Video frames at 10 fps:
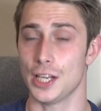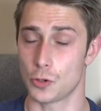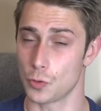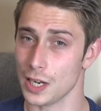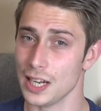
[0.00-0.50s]

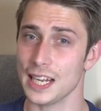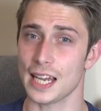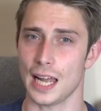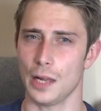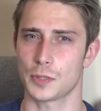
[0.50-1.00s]
It
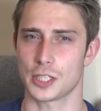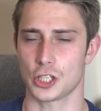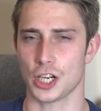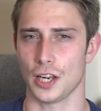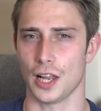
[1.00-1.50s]
really helps the
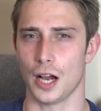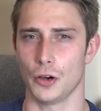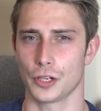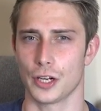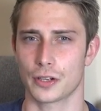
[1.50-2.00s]
channel
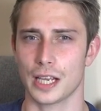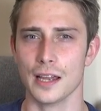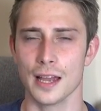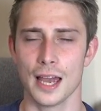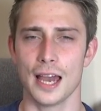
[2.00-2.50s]
out, okay?